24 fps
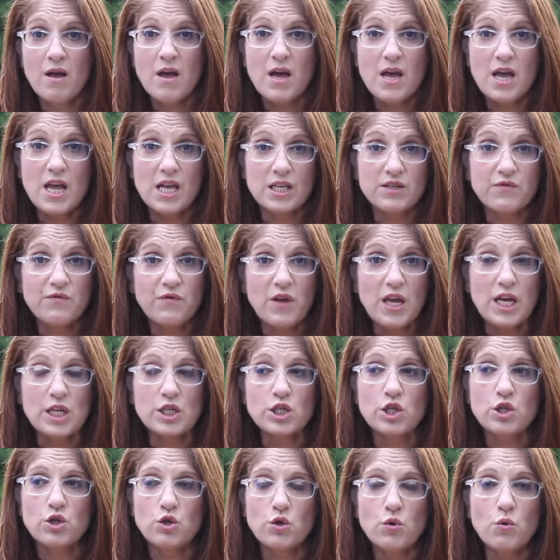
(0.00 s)
It's
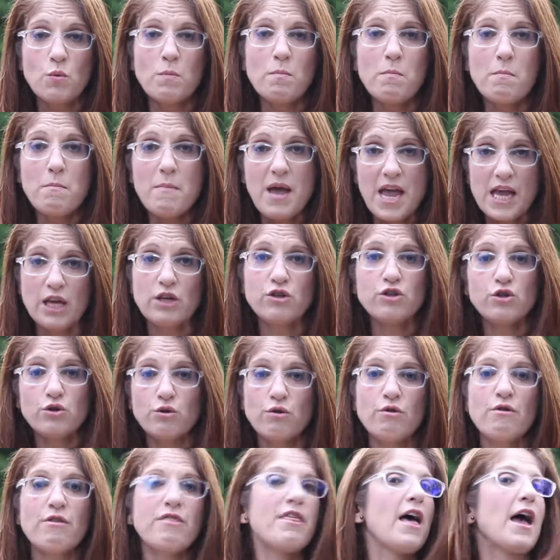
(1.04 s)
to make
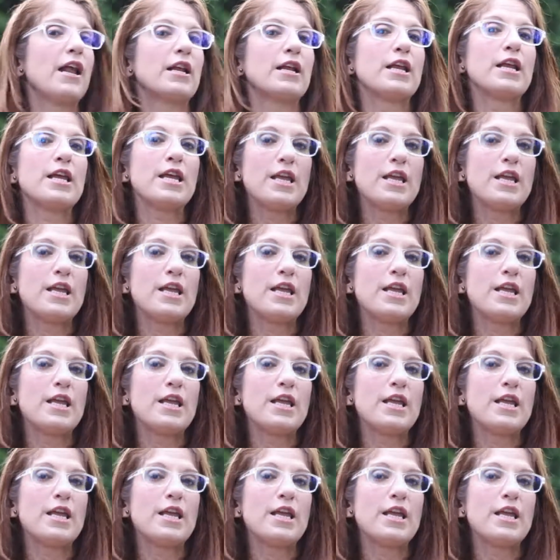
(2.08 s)
sure that